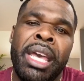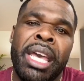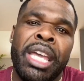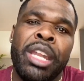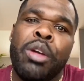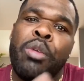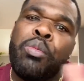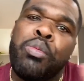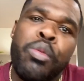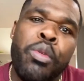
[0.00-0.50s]
in
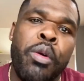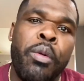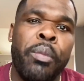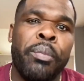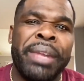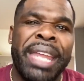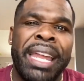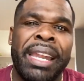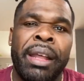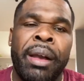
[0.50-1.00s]
a
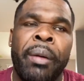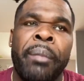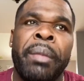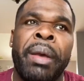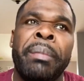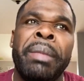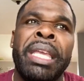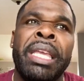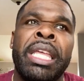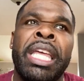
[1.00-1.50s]
room
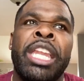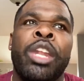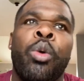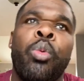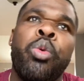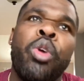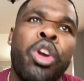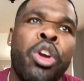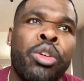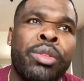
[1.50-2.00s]
in a
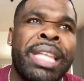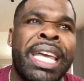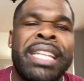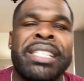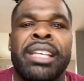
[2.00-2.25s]
world that